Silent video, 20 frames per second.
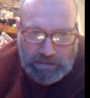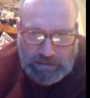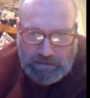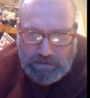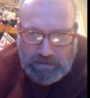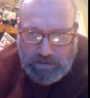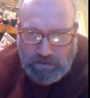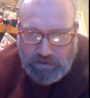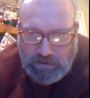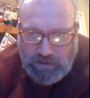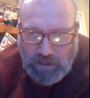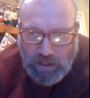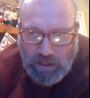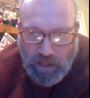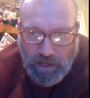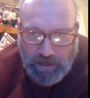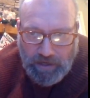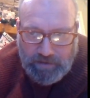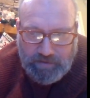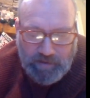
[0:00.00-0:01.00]
there's a
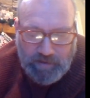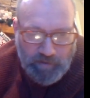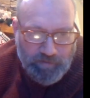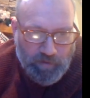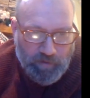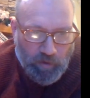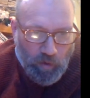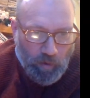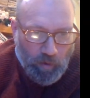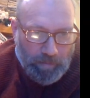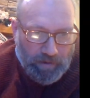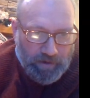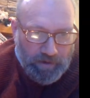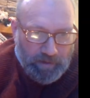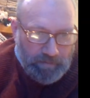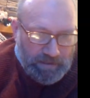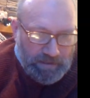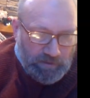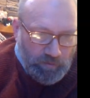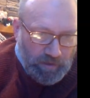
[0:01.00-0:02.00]
lot of stuff to know about
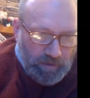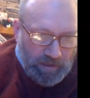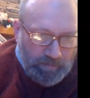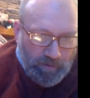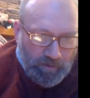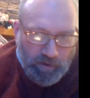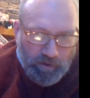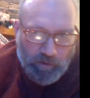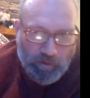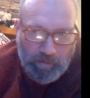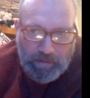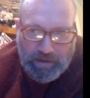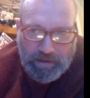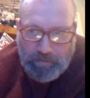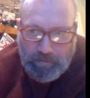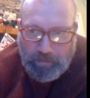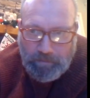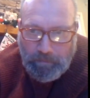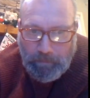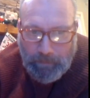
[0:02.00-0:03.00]
him. He's really important to know about
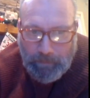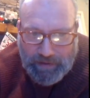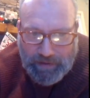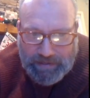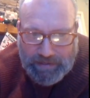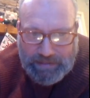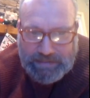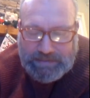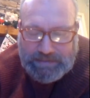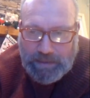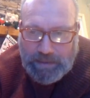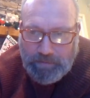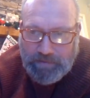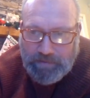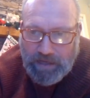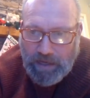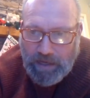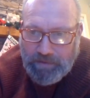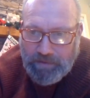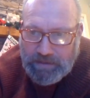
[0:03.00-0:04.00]
him, but at the same
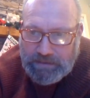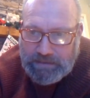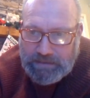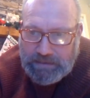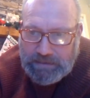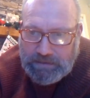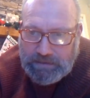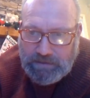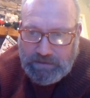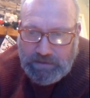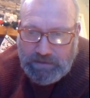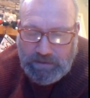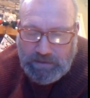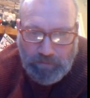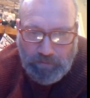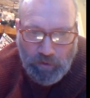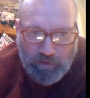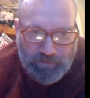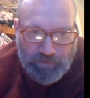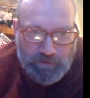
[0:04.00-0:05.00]
time, this is
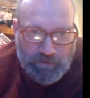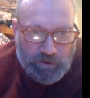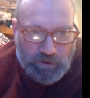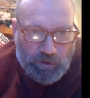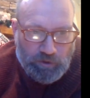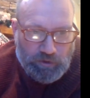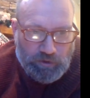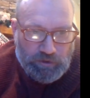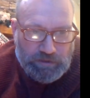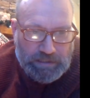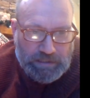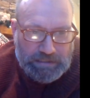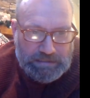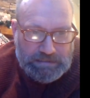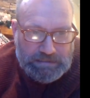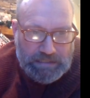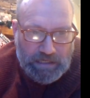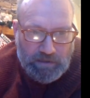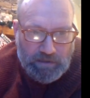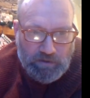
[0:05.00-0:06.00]
more for Social
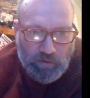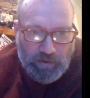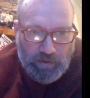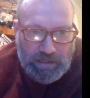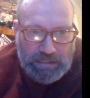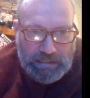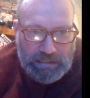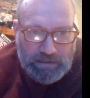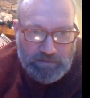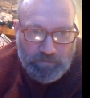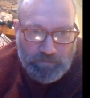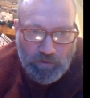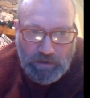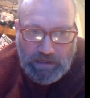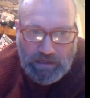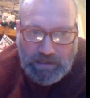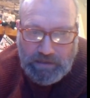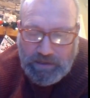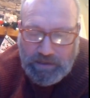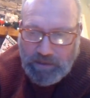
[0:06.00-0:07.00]
Studies 10, so he is more
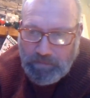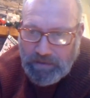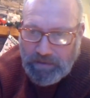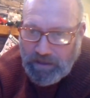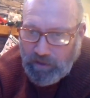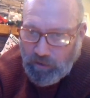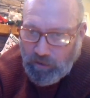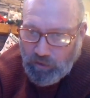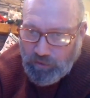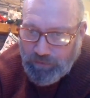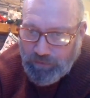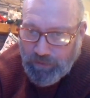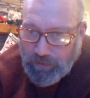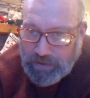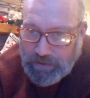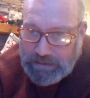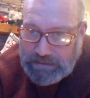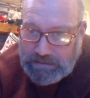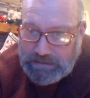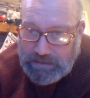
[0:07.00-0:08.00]
likely to be a huge
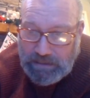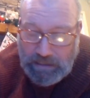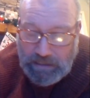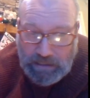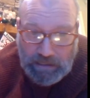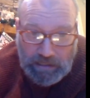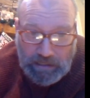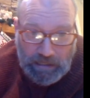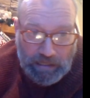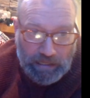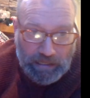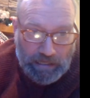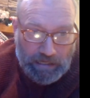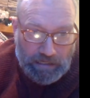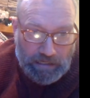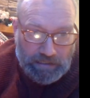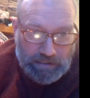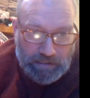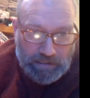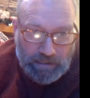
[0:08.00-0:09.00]
focus
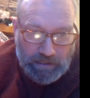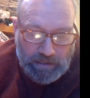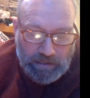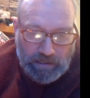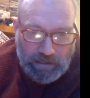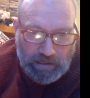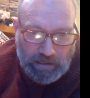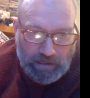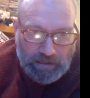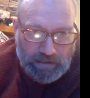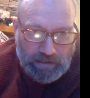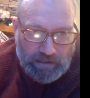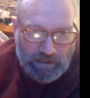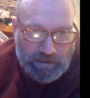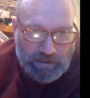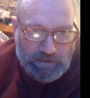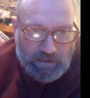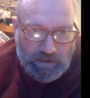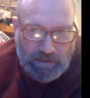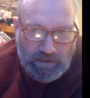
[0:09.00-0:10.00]
in
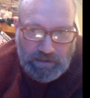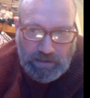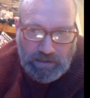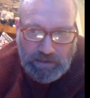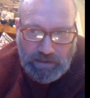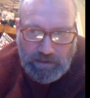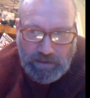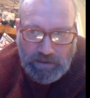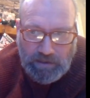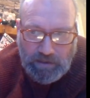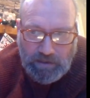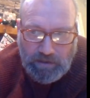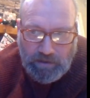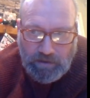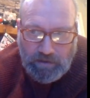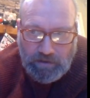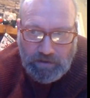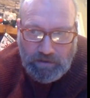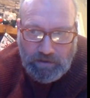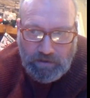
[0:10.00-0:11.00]

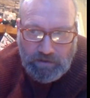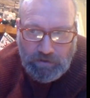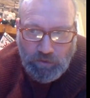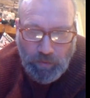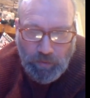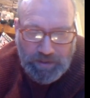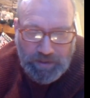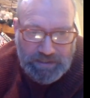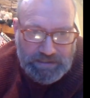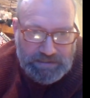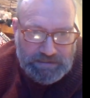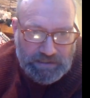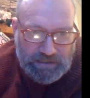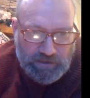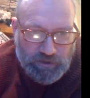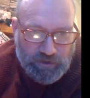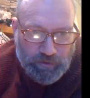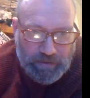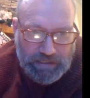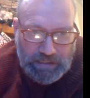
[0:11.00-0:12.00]
20th
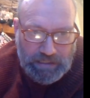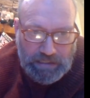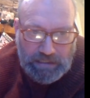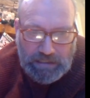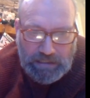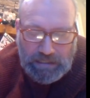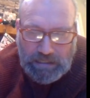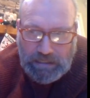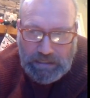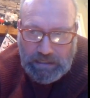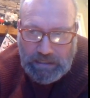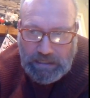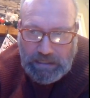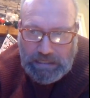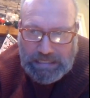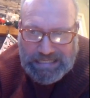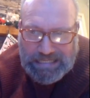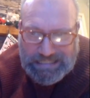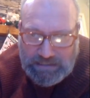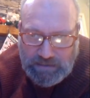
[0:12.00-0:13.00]
century
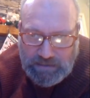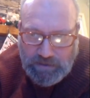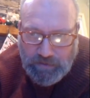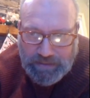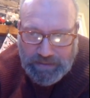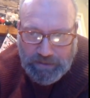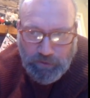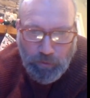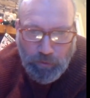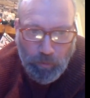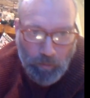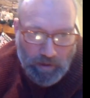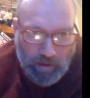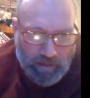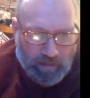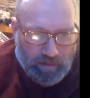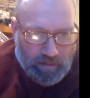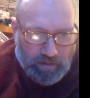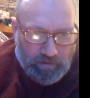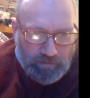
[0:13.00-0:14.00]
history
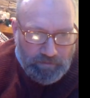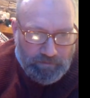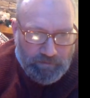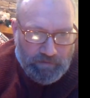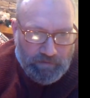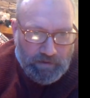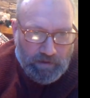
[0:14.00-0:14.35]
12.